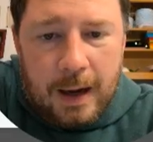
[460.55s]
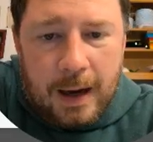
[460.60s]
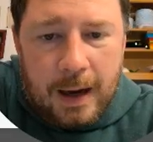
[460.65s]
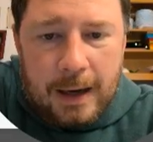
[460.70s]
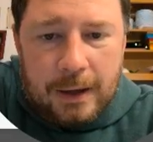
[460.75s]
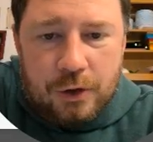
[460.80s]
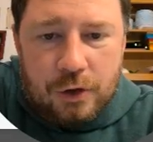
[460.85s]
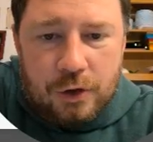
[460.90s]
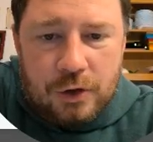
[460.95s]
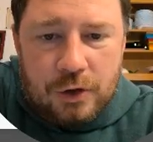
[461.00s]

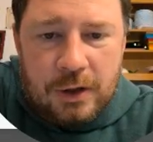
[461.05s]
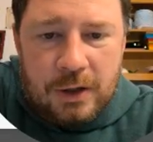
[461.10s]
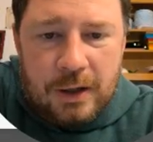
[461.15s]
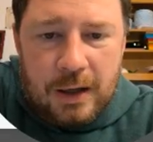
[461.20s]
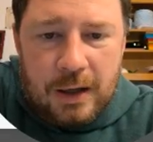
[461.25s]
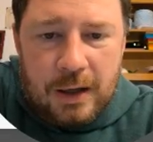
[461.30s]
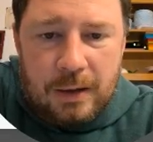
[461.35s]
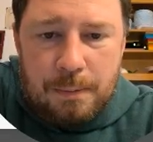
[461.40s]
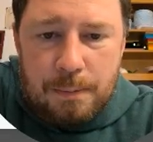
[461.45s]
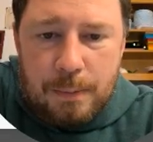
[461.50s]
Hydrogen
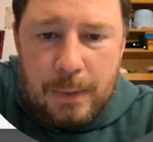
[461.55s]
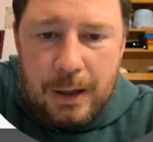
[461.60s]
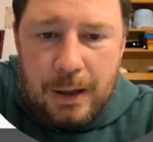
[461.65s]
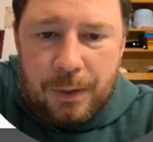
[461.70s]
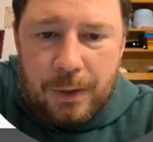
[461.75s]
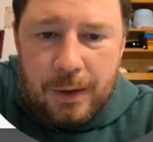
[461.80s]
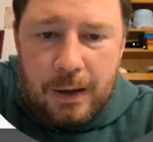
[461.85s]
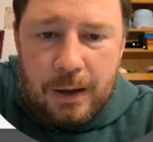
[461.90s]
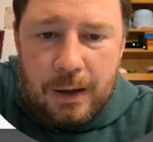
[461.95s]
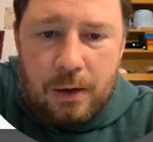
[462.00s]
and
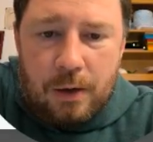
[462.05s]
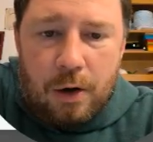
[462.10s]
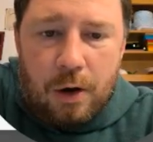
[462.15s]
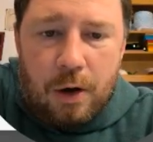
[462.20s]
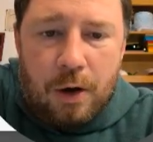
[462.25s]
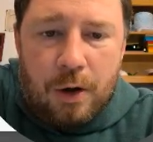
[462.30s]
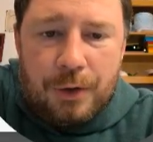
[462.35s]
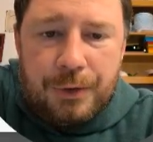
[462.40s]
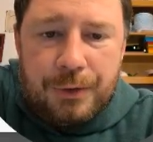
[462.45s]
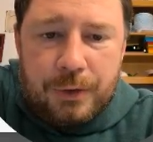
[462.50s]
methane
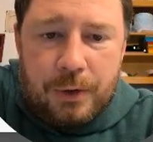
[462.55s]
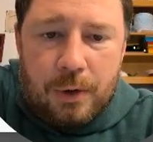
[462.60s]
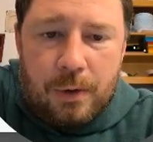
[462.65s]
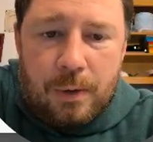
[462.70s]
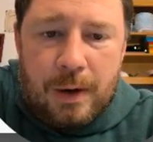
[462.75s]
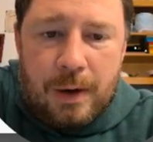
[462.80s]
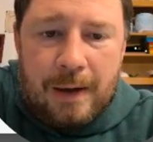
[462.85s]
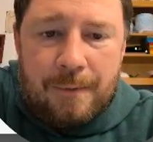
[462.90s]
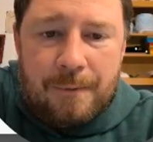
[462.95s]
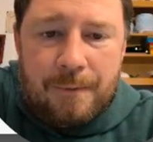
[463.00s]

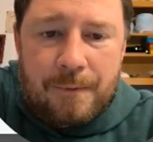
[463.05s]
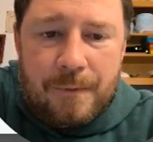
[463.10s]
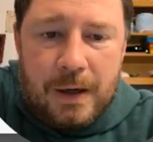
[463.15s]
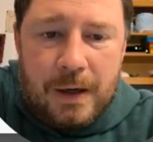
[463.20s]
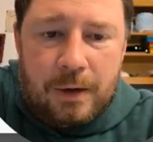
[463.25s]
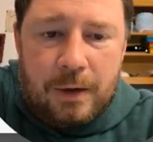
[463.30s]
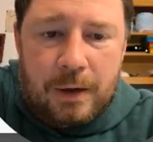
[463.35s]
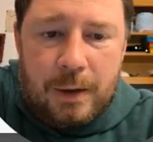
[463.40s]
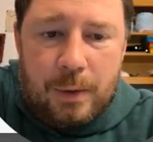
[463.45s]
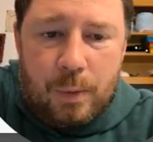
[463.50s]
also have
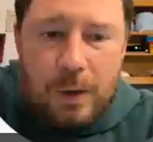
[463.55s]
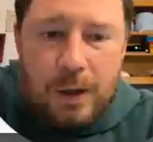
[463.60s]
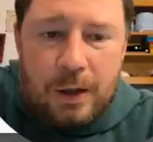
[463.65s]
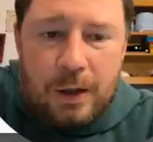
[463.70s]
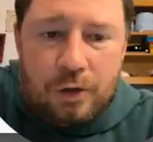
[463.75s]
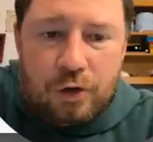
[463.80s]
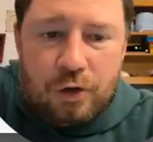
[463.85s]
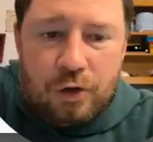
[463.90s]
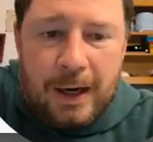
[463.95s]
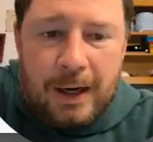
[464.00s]
very weak
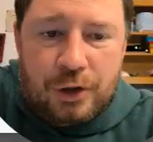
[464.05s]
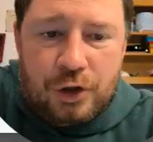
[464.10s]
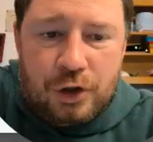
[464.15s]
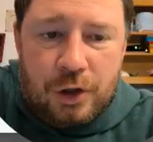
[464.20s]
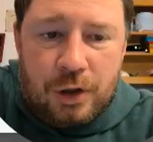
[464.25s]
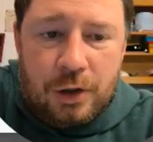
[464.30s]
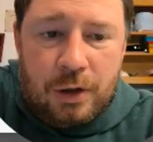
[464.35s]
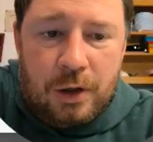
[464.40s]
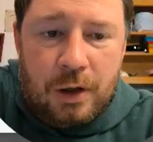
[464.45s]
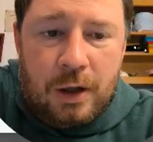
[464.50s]

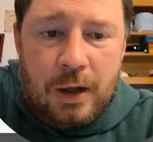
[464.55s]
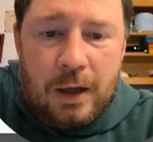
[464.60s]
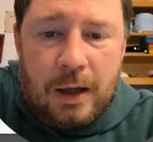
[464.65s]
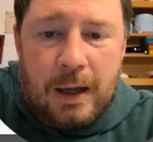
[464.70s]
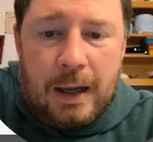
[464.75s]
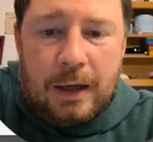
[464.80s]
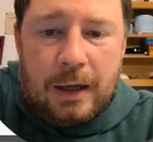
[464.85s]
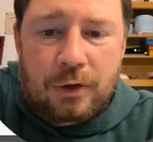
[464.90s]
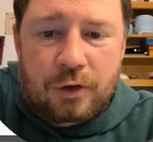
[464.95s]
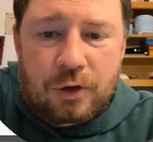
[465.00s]
attraction,
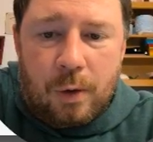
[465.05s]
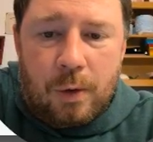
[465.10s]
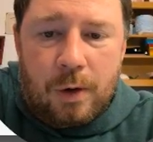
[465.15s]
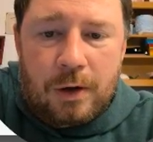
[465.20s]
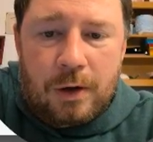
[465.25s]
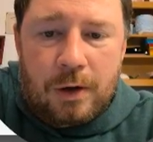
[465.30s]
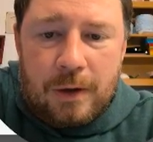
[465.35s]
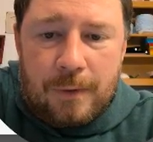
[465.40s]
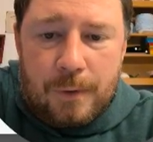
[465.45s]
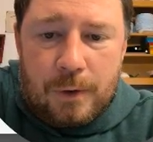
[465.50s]
and so
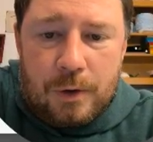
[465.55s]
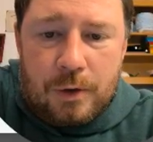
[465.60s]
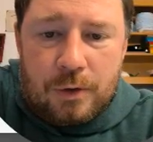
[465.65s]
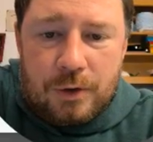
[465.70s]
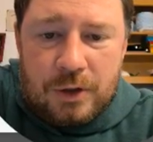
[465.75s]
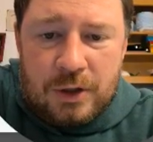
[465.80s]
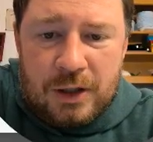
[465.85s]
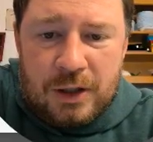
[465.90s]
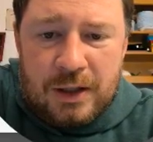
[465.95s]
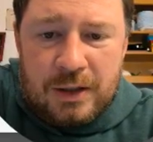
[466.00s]
are
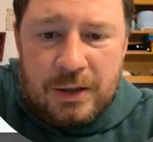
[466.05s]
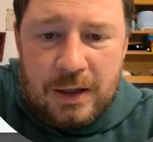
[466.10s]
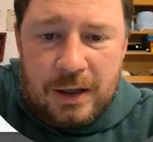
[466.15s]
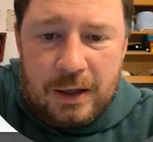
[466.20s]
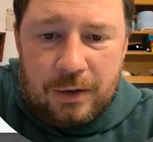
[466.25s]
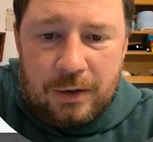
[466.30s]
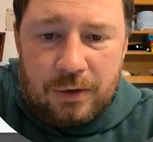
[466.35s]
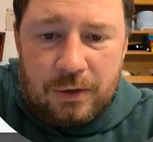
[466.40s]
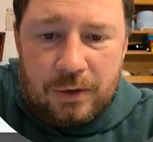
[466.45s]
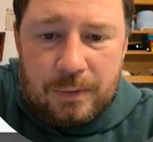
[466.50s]
difficult to
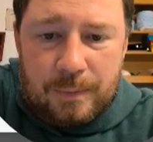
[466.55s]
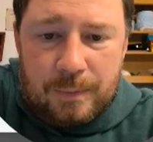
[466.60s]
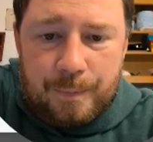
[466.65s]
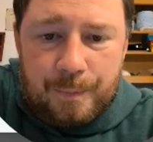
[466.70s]
condense.